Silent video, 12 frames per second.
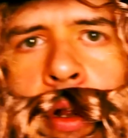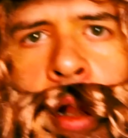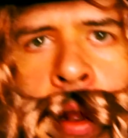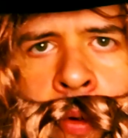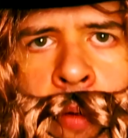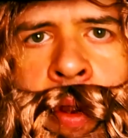
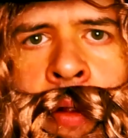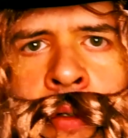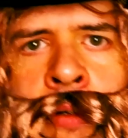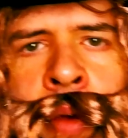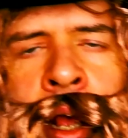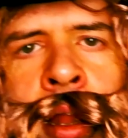climbed up
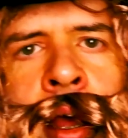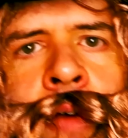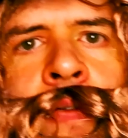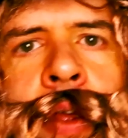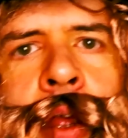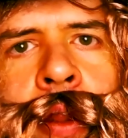into my
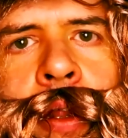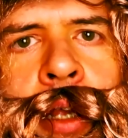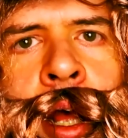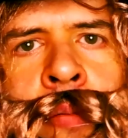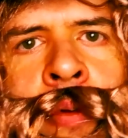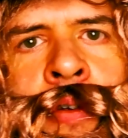loft, the
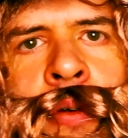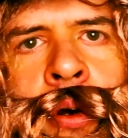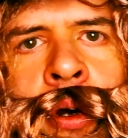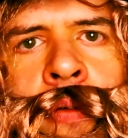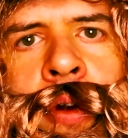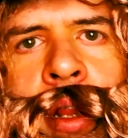goblins were
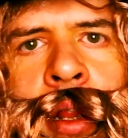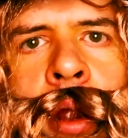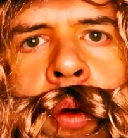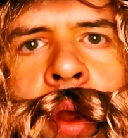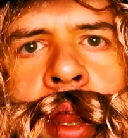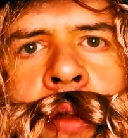already
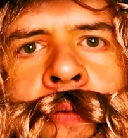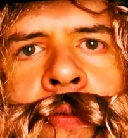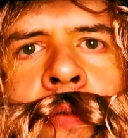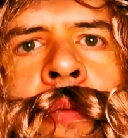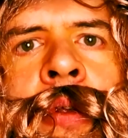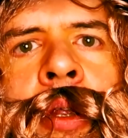there waiting
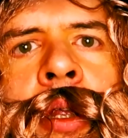for me.